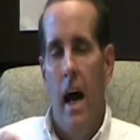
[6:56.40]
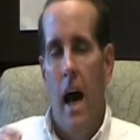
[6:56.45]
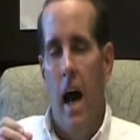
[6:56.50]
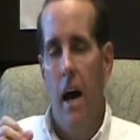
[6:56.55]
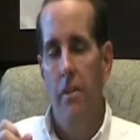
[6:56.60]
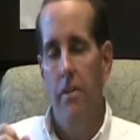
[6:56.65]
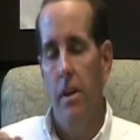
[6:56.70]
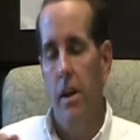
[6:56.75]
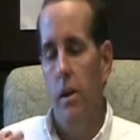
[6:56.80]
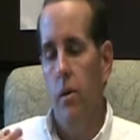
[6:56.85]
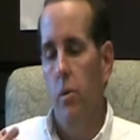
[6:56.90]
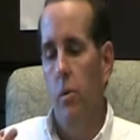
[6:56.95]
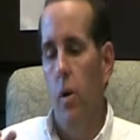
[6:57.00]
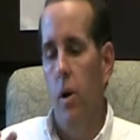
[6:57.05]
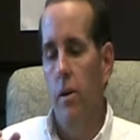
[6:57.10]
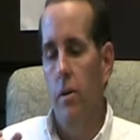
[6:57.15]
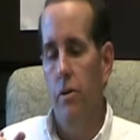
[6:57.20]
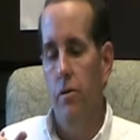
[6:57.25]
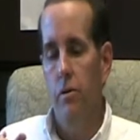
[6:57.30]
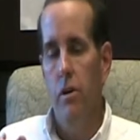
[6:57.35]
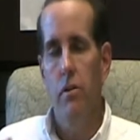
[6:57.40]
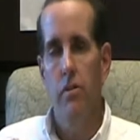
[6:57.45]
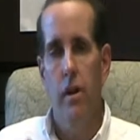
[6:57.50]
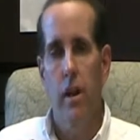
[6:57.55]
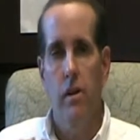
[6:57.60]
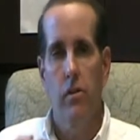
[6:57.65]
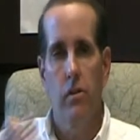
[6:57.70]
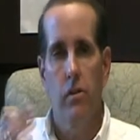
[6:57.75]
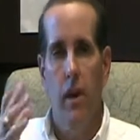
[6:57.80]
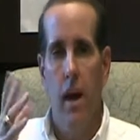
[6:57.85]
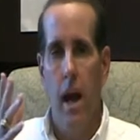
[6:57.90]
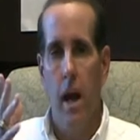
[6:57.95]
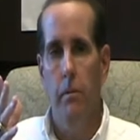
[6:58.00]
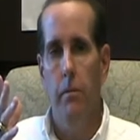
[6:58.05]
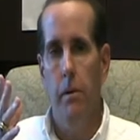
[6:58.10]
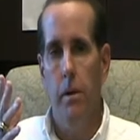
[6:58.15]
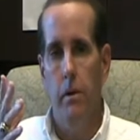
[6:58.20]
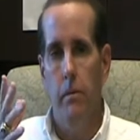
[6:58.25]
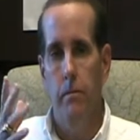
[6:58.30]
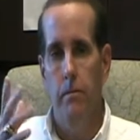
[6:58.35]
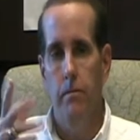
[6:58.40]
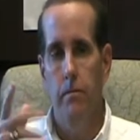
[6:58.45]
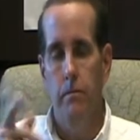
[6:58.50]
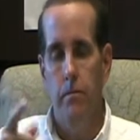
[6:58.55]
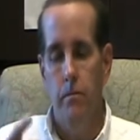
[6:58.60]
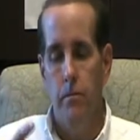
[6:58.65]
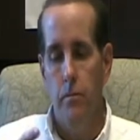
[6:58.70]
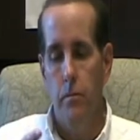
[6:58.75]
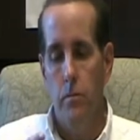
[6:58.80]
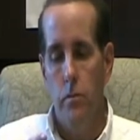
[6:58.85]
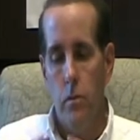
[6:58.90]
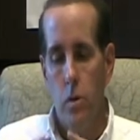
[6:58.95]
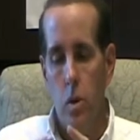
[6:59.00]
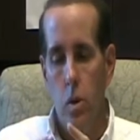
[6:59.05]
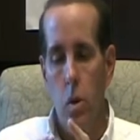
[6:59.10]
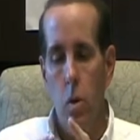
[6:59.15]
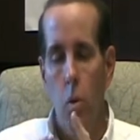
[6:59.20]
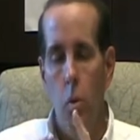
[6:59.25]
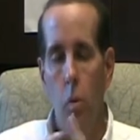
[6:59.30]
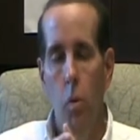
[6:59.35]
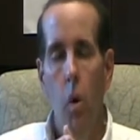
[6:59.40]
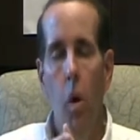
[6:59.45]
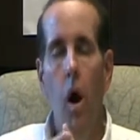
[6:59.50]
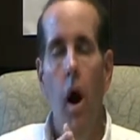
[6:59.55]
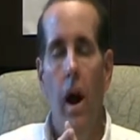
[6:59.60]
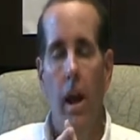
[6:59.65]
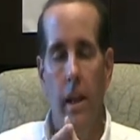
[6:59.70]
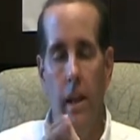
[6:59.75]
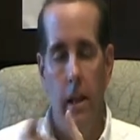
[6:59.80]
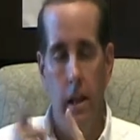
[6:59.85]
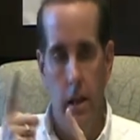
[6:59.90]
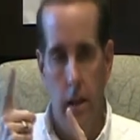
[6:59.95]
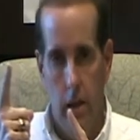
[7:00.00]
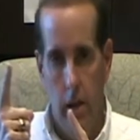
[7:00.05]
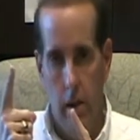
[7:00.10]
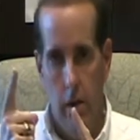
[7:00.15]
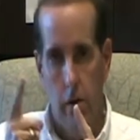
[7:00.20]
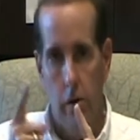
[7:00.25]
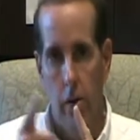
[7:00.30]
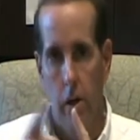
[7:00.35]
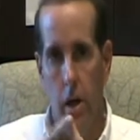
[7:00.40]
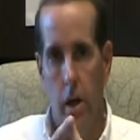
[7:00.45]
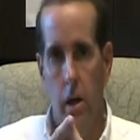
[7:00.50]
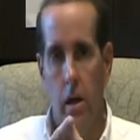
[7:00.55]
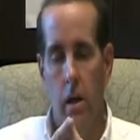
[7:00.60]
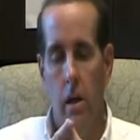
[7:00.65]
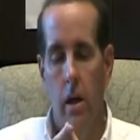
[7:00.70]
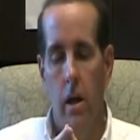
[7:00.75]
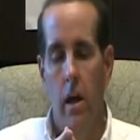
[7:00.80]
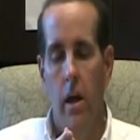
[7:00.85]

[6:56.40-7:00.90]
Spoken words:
I think one of three things have happened. One, okay,